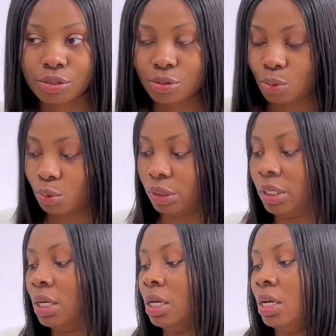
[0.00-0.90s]
so
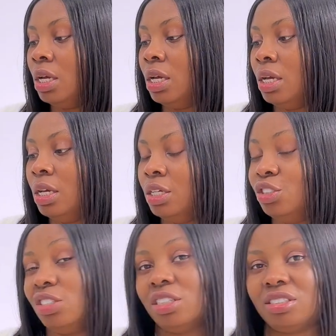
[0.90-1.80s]
you
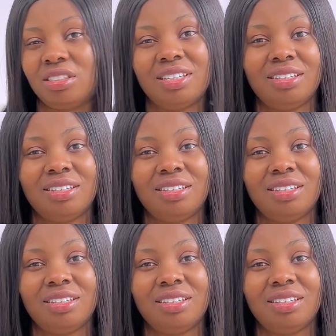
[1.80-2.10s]
just